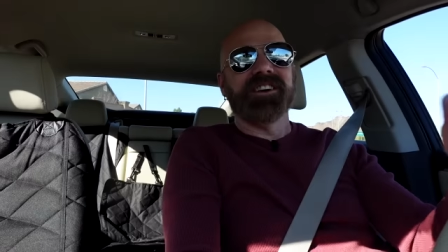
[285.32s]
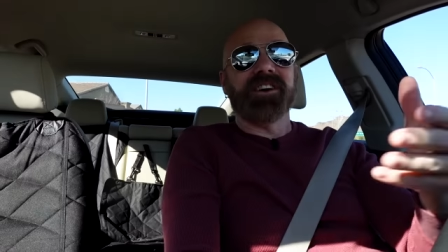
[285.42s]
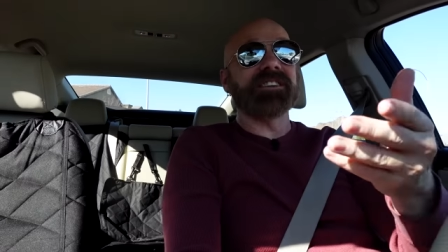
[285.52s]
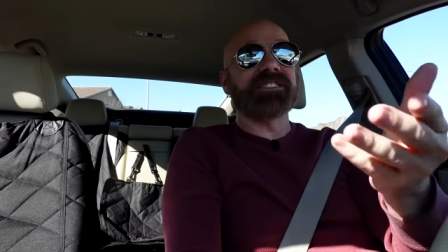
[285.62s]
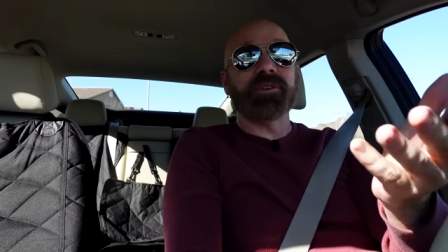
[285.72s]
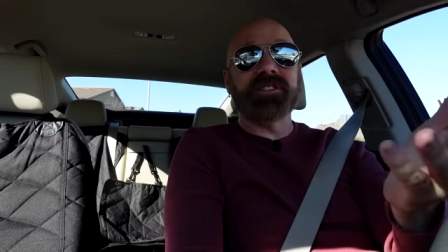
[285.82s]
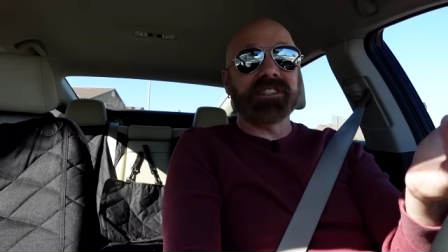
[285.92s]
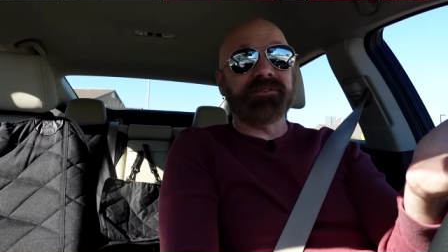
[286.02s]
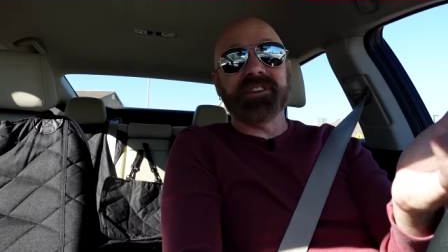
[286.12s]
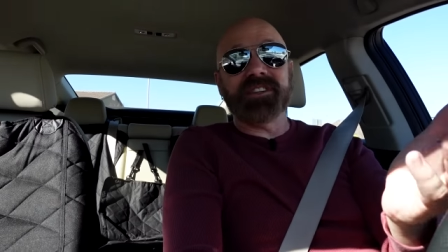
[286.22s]
All right, so it
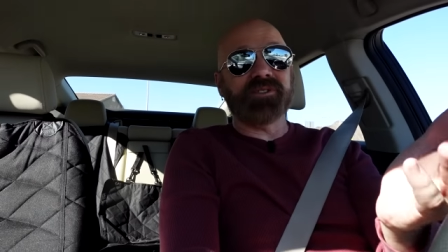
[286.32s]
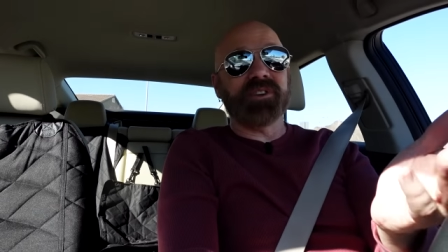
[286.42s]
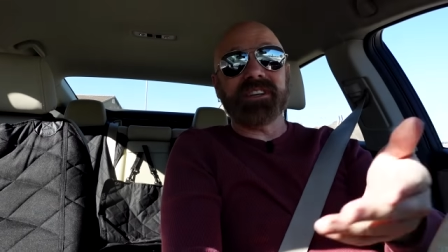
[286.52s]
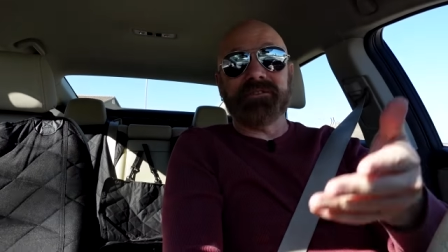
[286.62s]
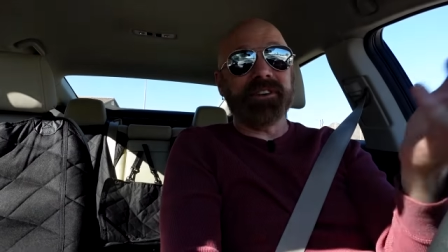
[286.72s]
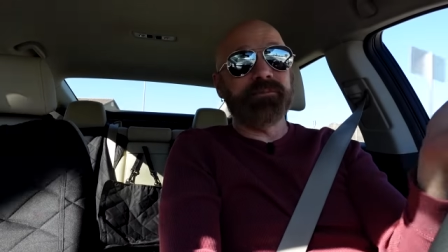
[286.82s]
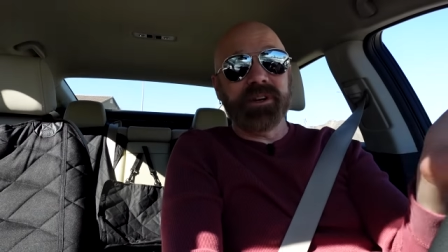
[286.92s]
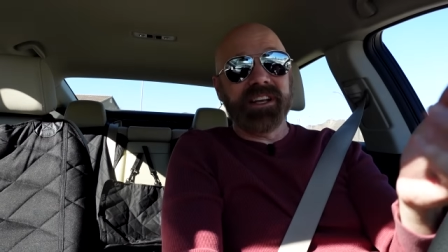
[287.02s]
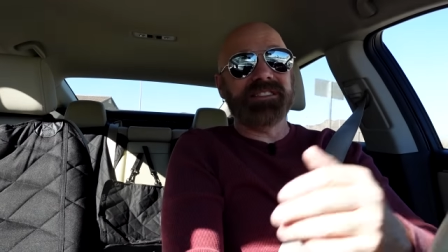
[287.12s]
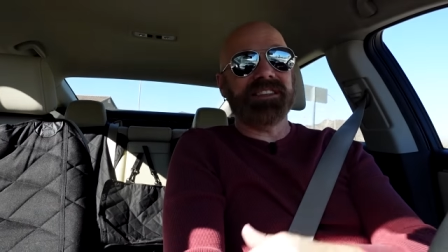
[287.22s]
does fit in the trunk. It fit
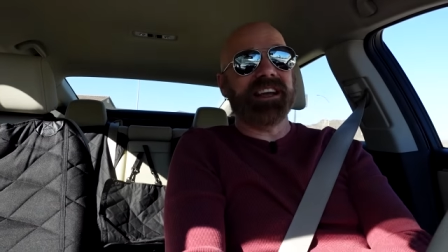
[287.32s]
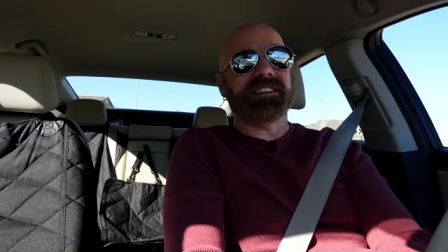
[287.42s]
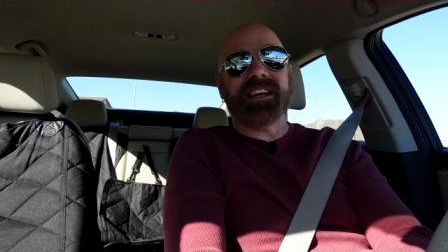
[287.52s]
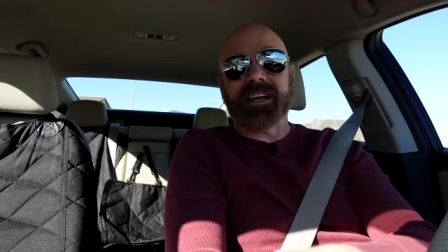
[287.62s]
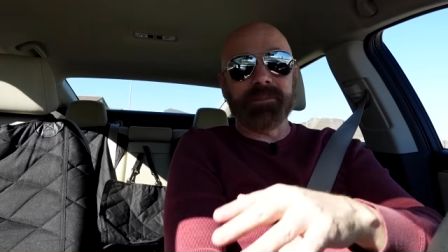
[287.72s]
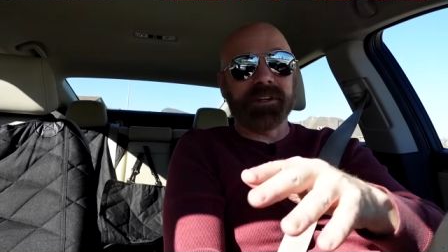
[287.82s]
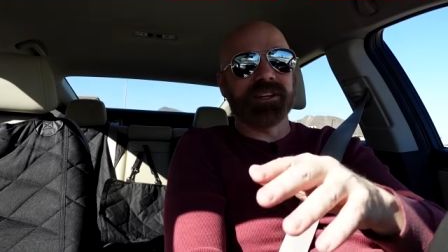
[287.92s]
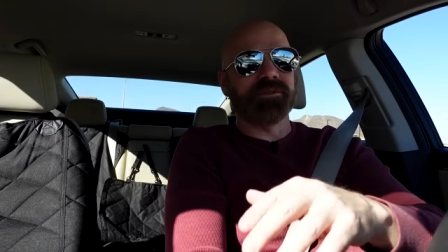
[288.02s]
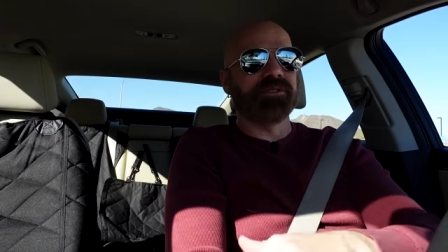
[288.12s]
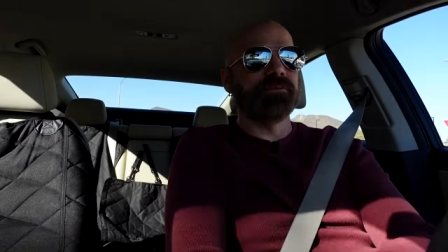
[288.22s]
pretty easily, actually. I got plenty
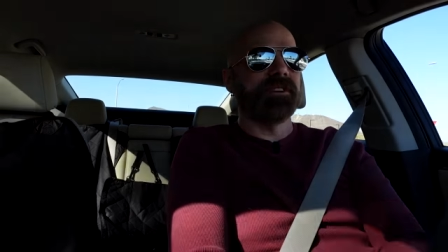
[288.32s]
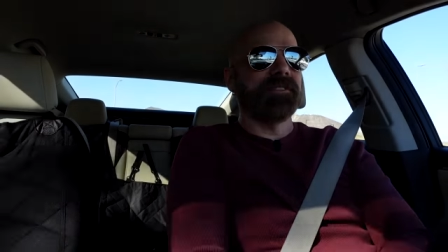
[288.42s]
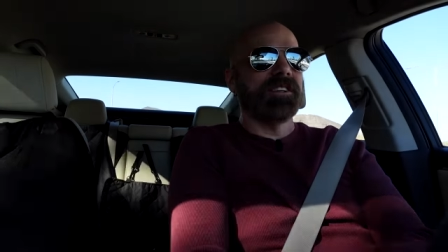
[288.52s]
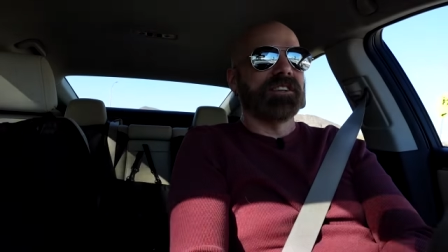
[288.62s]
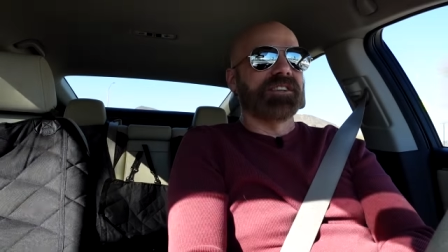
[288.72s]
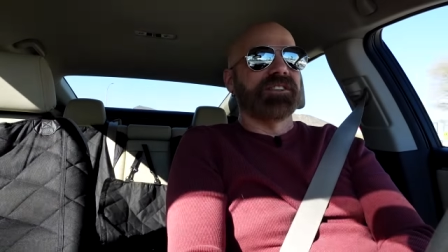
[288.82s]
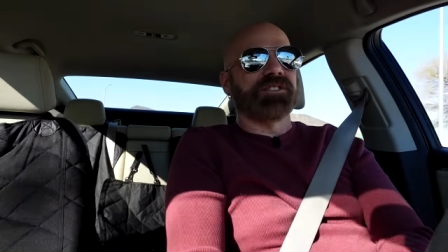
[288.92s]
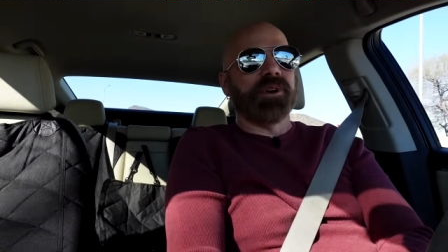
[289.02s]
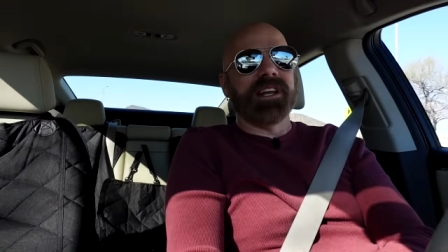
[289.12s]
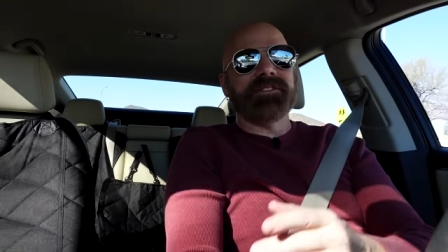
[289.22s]
of room.
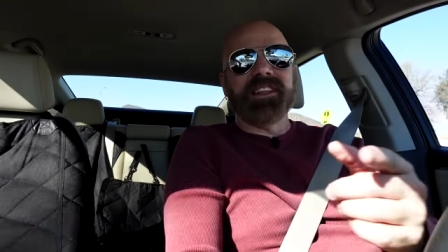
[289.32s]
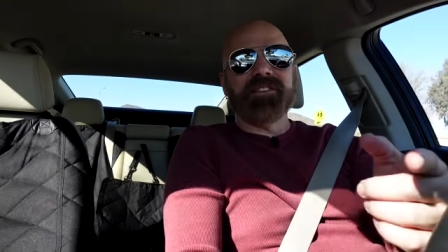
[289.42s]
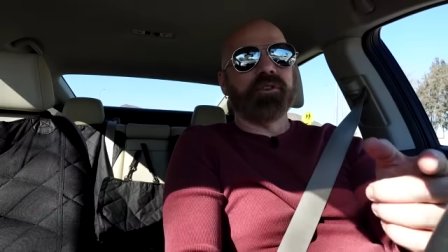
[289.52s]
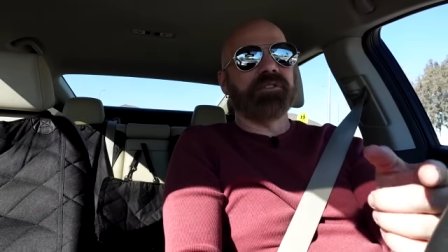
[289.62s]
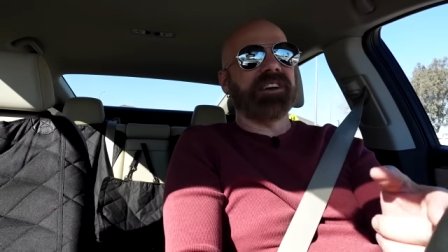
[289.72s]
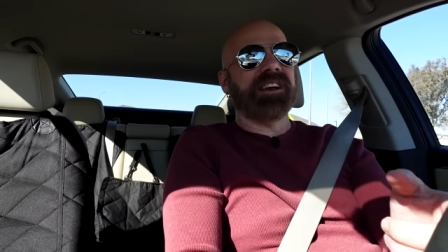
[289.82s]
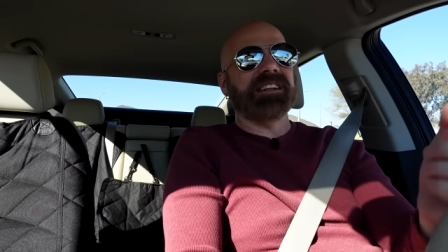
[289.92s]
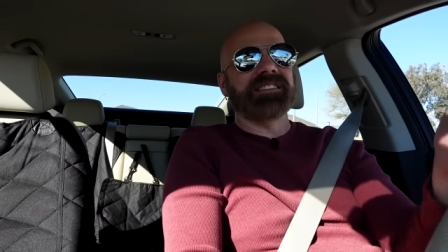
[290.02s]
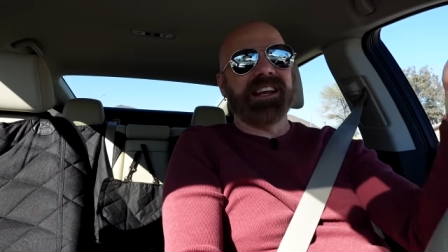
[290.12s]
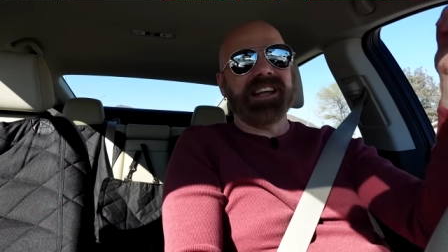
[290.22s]
So I left it in there overnight
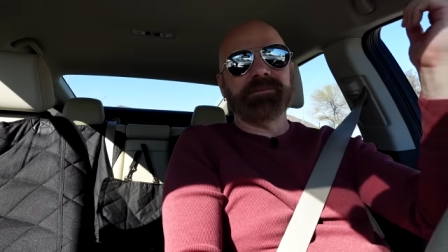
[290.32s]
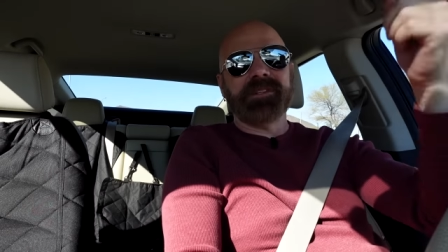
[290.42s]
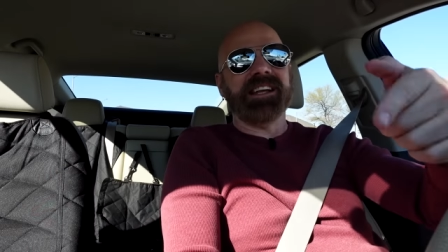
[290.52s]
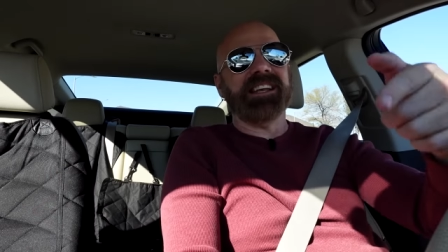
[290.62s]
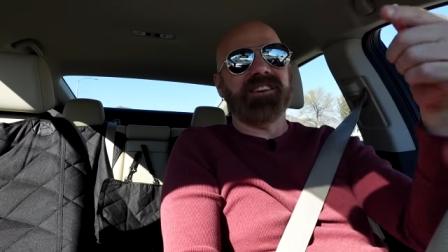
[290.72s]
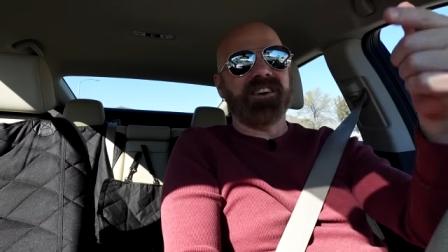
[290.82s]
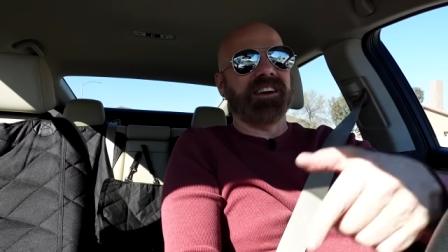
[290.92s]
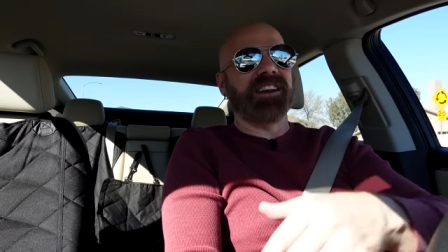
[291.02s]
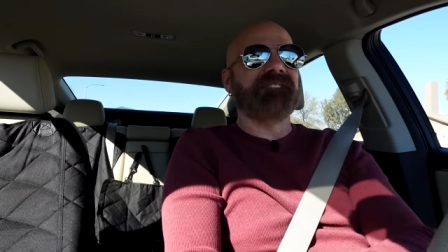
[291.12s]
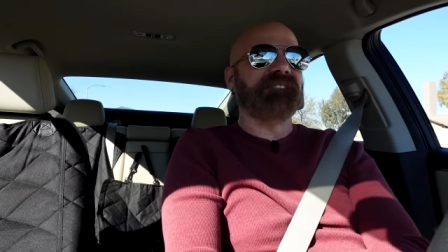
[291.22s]
and today I'm taking it on a
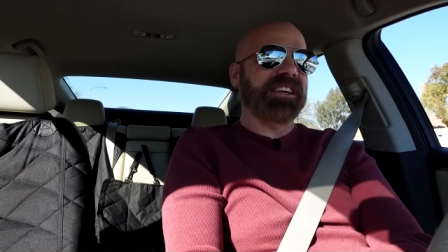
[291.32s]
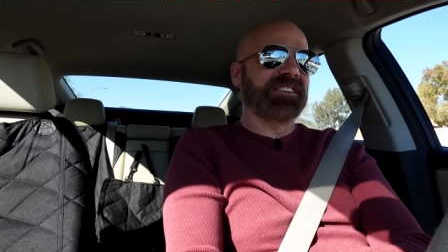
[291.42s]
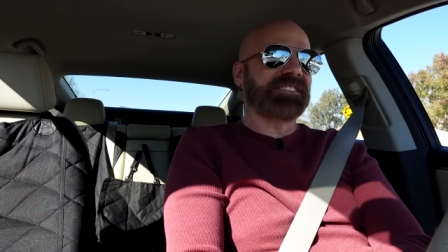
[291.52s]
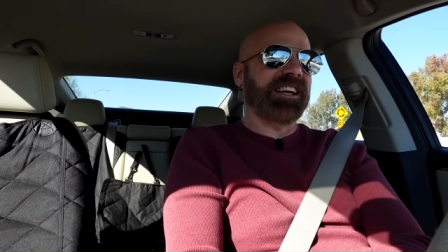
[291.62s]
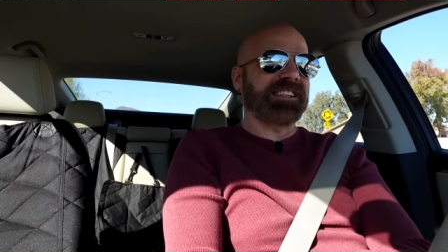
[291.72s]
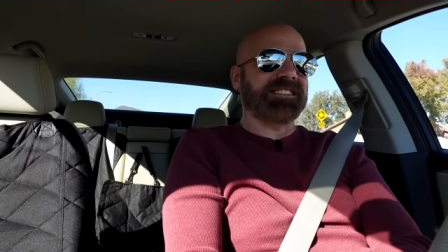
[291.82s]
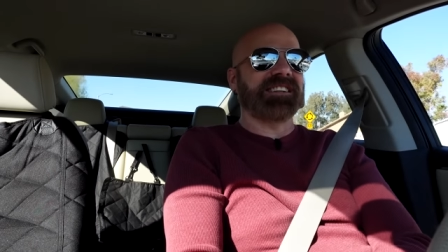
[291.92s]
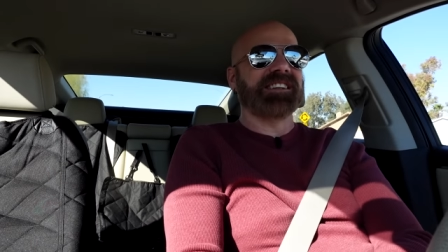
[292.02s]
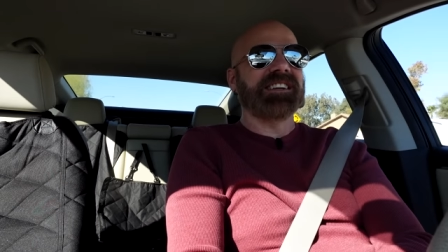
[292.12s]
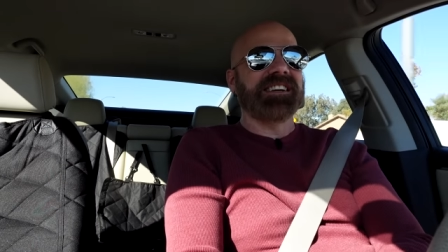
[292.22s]
little field test.